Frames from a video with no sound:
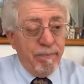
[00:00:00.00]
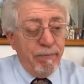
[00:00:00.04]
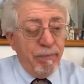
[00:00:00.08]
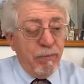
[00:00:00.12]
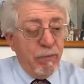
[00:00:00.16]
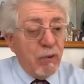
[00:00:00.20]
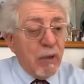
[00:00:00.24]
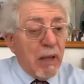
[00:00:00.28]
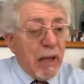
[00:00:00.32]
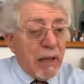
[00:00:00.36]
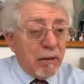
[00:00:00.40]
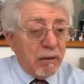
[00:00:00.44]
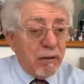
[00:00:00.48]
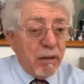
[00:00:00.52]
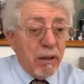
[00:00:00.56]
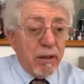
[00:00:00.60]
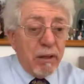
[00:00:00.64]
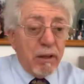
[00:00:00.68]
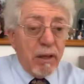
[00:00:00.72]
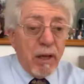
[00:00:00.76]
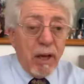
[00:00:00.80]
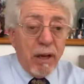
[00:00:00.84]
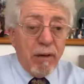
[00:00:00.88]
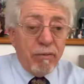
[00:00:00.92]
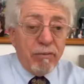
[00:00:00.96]
Not that
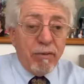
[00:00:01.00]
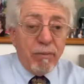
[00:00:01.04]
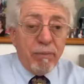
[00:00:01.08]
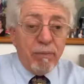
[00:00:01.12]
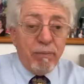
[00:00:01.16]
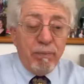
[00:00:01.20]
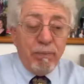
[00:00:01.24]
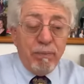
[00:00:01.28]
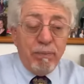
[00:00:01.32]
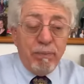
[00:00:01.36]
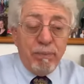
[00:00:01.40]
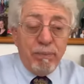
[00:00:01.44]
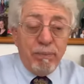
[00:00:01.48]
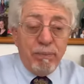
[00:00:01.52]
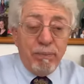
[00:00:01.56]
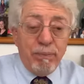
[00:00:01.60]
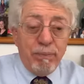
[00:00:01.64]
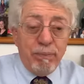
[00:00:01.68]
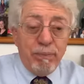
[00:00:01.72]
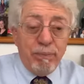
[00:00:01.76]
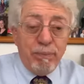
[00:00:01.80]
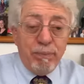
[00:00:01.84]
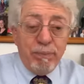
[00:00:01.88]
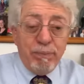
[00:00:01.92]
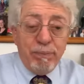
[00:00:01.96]
he have a
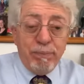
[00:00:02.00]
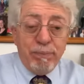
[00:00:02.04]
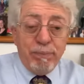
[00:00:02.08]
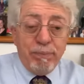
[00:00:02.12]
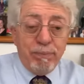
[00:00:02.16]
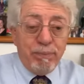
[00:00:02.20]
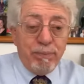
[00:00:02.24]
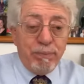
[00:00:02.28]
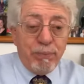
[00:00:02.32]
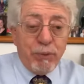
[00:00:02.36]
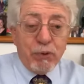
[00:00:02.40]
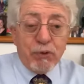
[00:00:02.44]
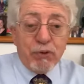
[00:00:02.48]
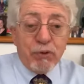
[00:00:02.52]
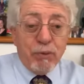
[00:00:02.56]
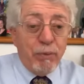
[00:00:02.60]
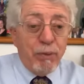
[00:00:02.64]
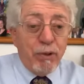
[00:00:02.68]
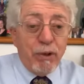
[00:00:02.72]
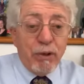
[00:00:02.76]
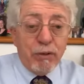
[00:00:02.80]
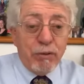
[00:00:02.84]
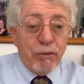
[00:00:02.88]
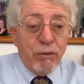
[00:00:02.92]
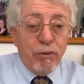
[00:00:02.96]

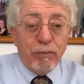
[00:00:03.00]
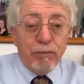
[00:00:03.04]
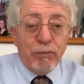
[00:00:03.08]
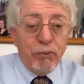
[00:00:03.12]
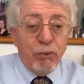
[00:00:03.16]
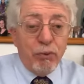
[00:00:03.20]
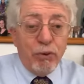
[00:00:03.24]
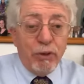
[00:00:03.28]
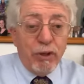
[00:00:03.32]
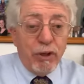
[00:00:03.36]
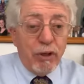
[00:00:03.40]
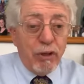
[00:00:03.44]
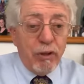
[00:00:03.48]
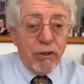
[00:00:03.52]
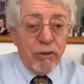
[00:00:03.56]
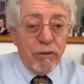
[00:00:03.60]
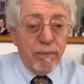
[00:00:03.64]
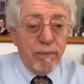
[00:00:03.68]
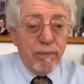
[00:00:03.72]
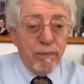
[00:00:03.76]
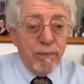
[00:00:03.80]
possibility of doing it.